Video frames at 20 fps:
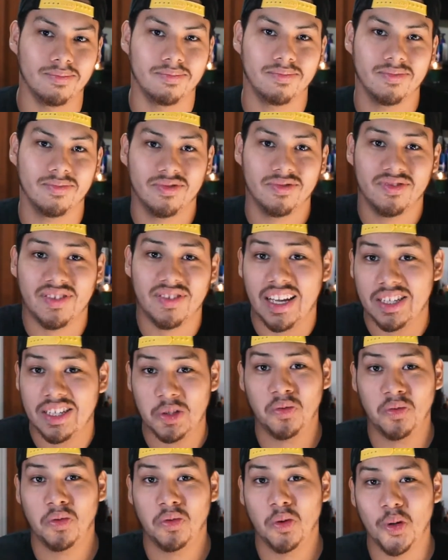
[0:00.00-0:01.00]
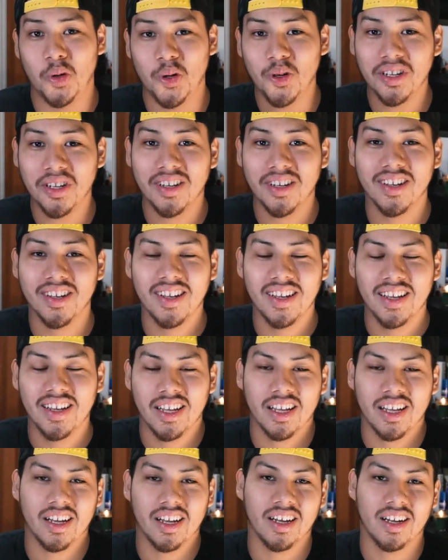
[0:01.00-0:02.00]
fast food,
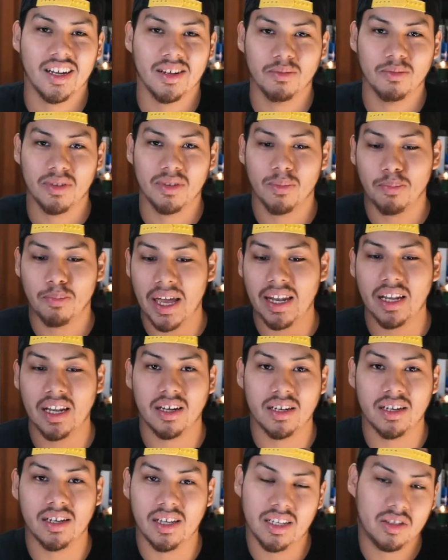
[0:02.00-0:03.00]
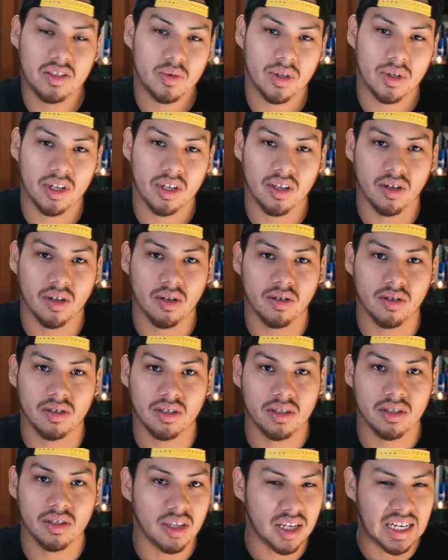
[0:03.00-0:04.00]
depending on each one of those,
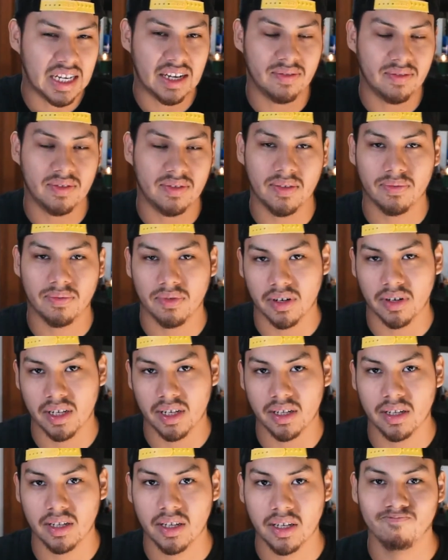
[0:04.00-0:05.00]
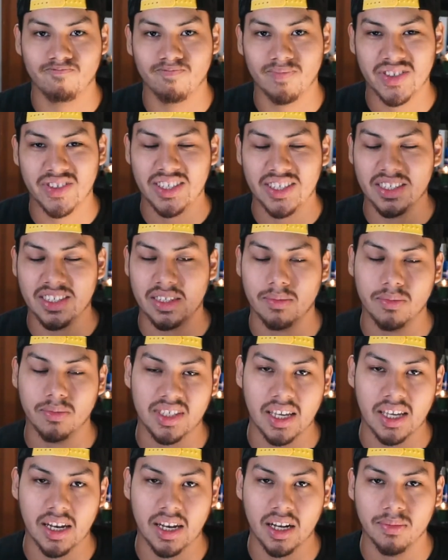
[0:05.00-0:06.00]
they have different systems
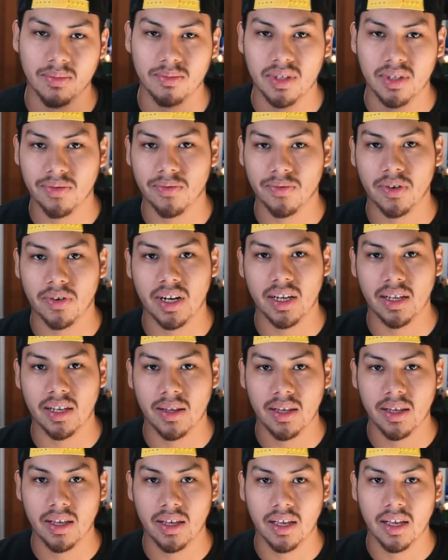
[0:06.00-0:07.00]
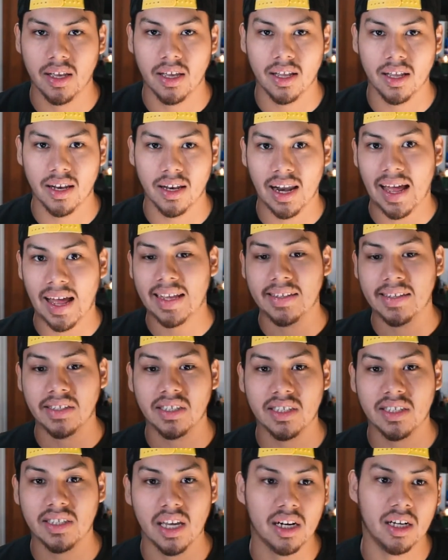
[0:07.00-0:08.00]
set up, different lines
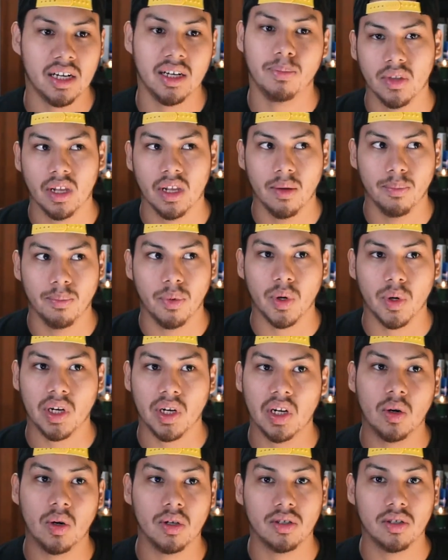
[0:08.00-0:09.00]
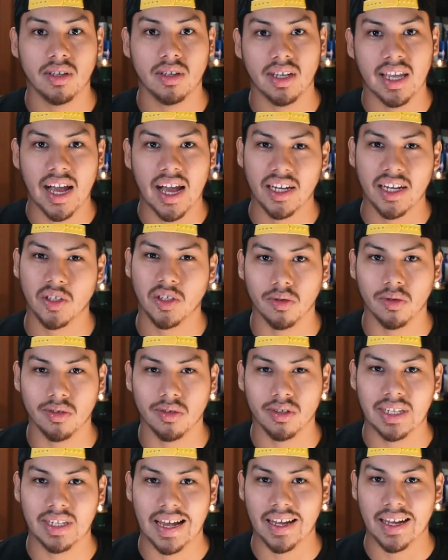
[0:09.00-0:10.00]
set up. But we're gonna go into the casual
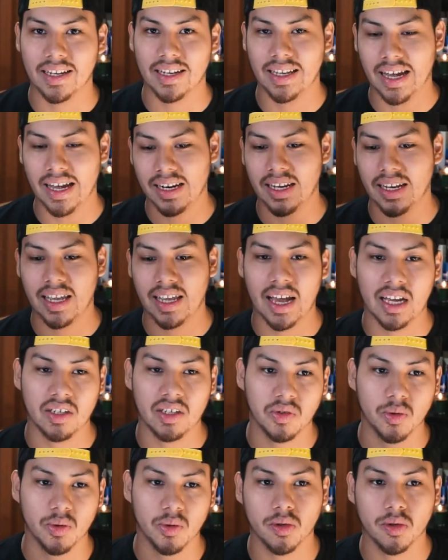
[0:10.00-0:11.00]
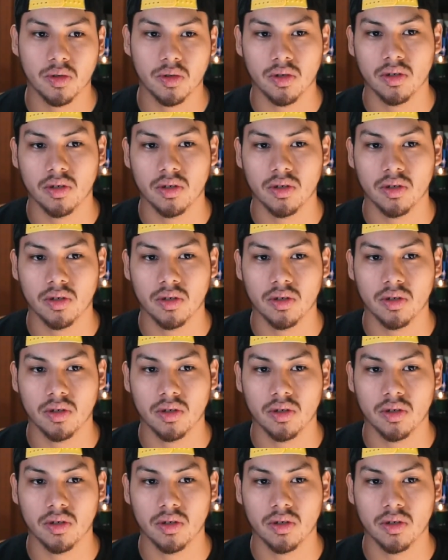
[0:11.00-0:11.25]
side, the kind of casual